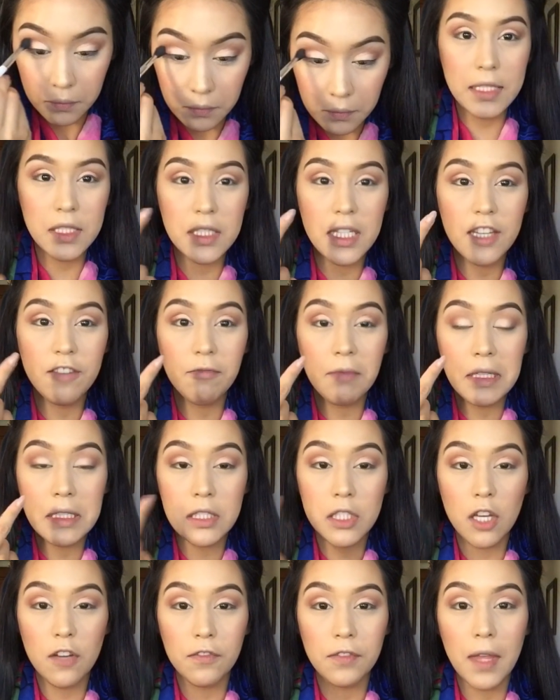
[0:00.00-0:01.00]
And to give
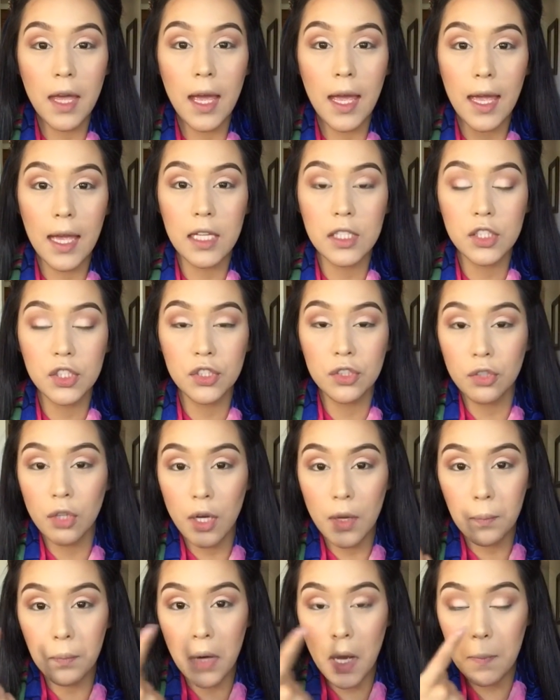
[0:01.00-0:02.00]
myself that
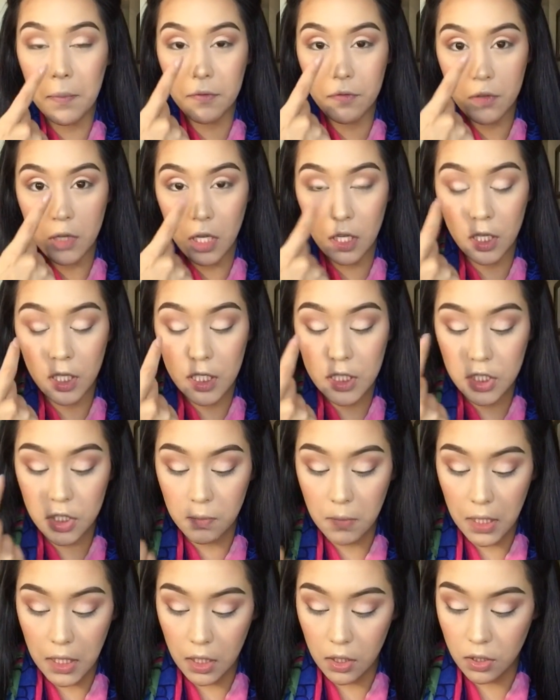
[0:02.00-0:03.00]
extra pop of color into
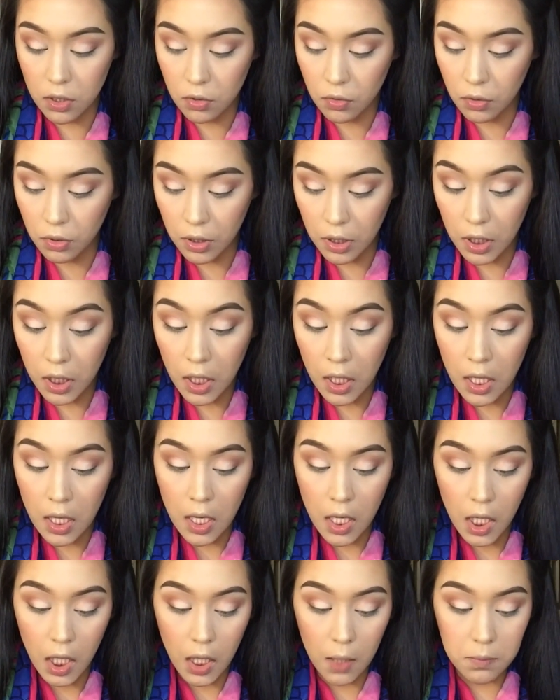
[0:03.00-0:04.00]
my inner corner,
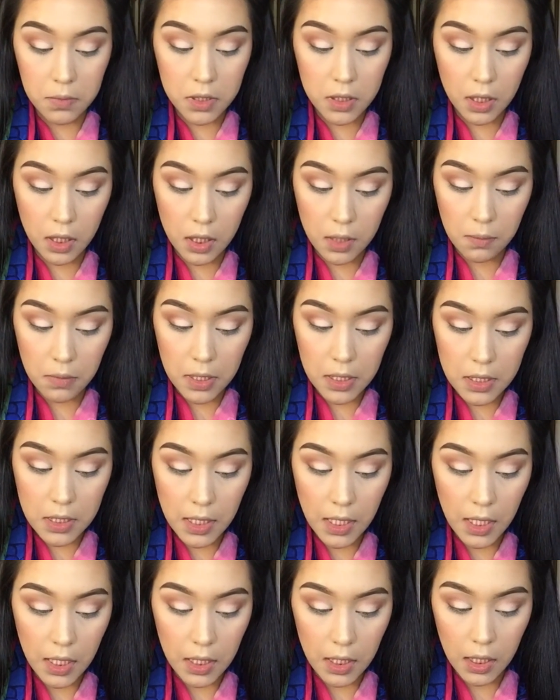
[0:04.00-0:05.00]
I'm just going to be
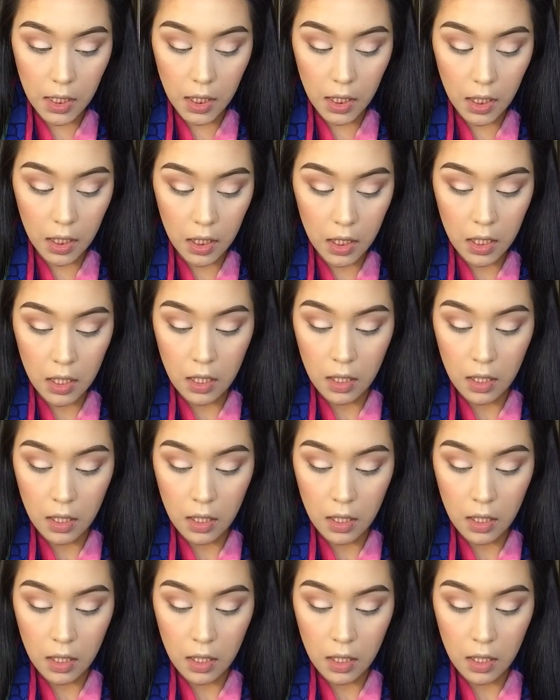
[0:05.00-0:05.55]
taking